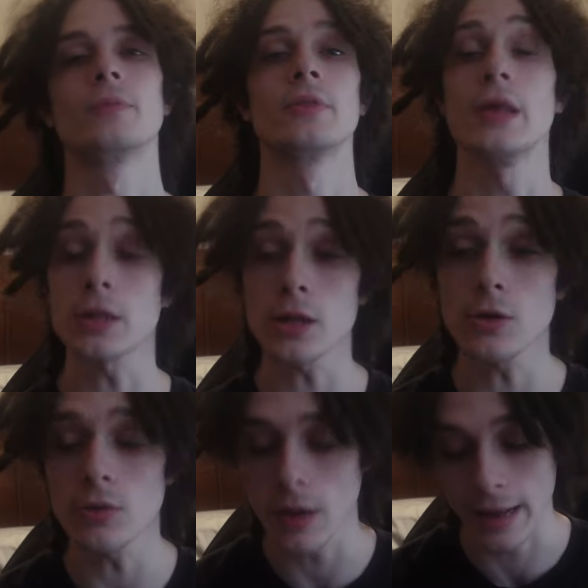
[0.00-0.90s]
This
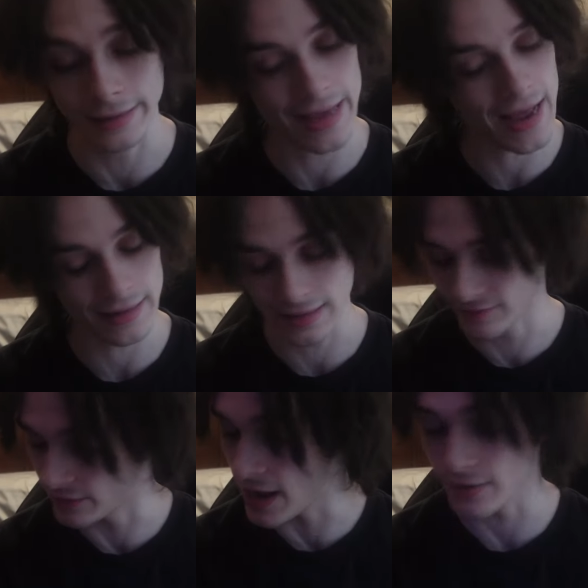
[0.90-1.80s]
year and god
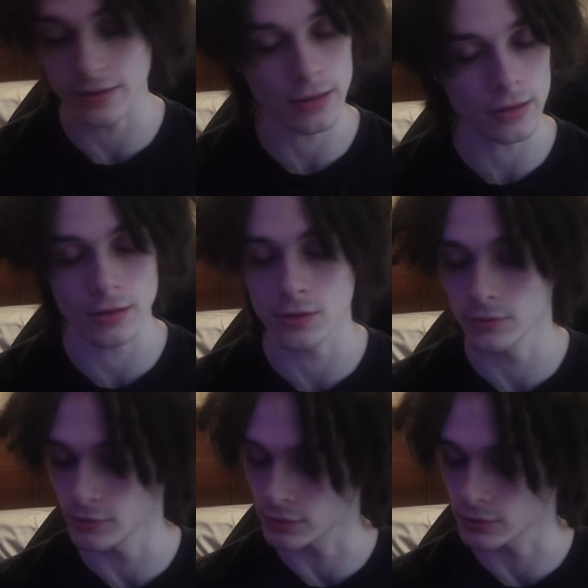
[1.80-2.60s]
if not this year